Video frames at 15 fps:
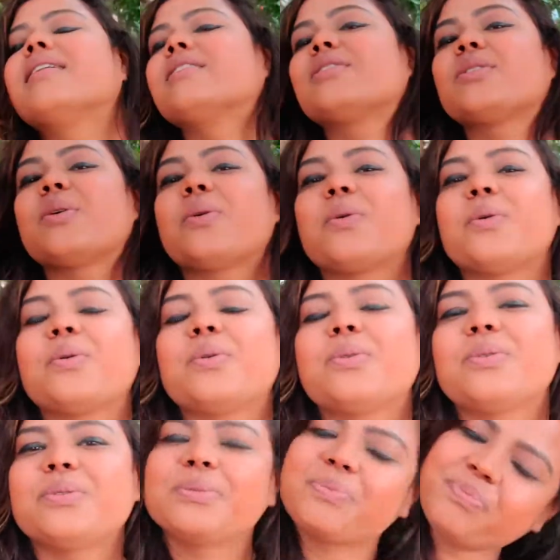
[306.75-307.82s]

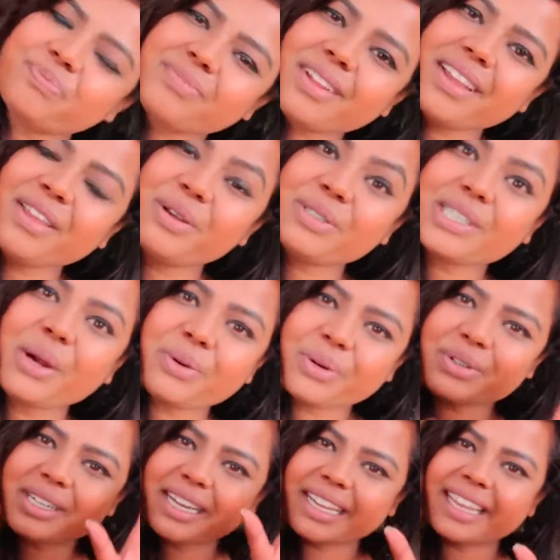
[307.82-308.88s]
So a huge shout
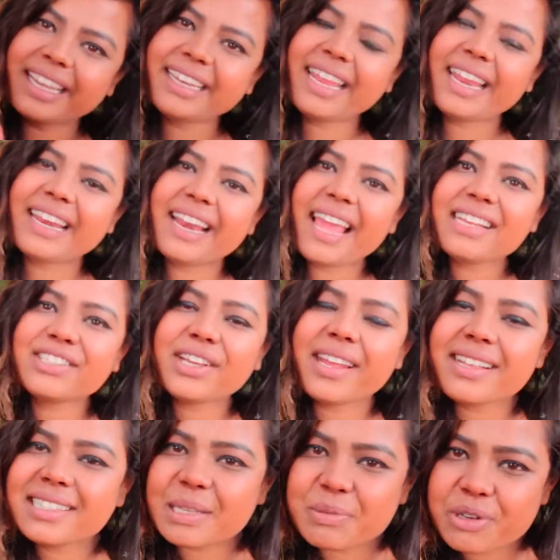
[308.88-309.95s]
out again, and like, share
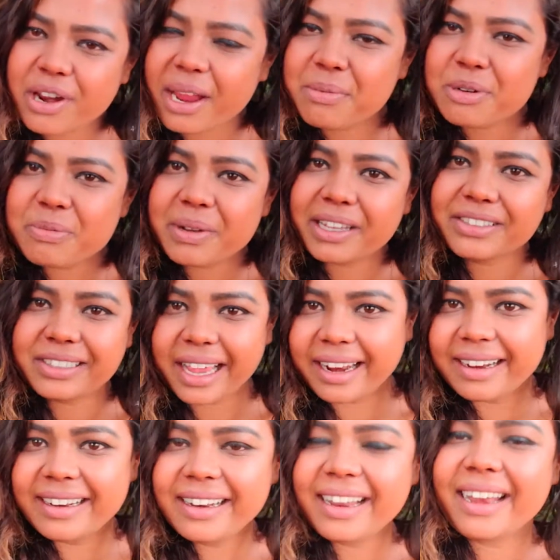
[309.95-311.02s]
and subscribe to my
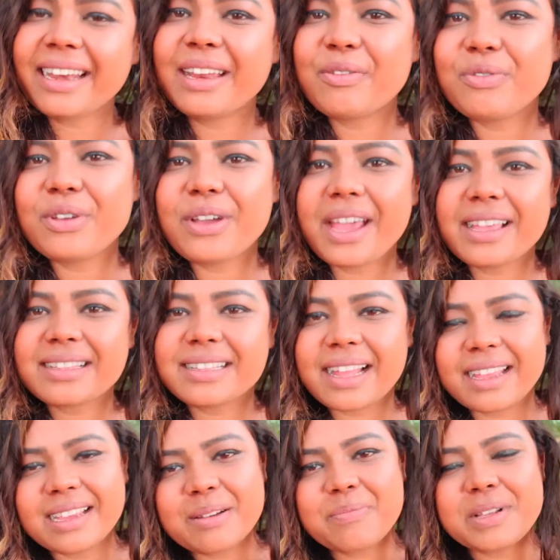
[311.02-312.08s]
channel. And if you guys
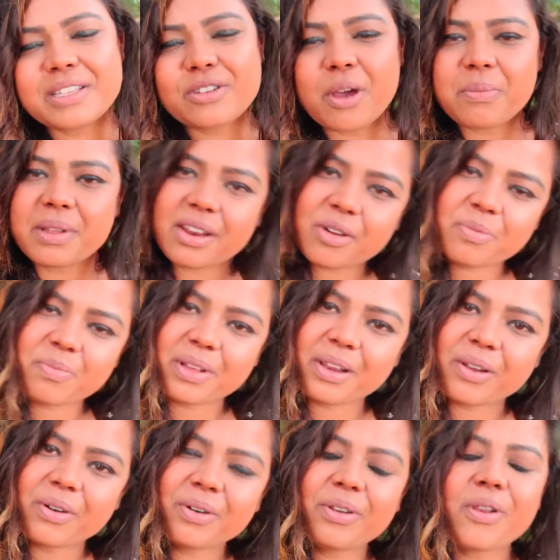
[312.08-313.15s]
like it, please comment down
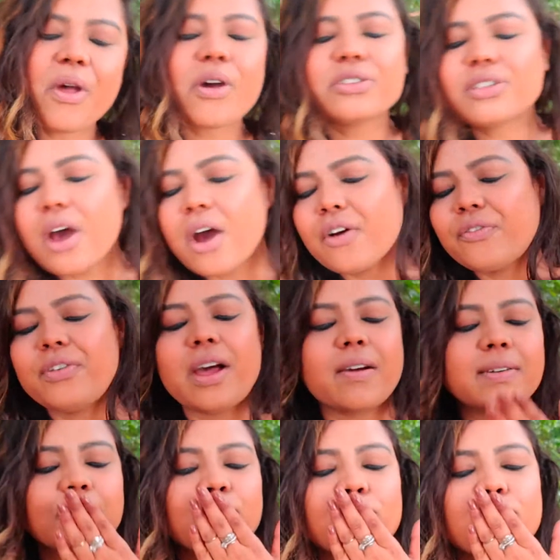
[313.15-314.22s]
below. Lots of love.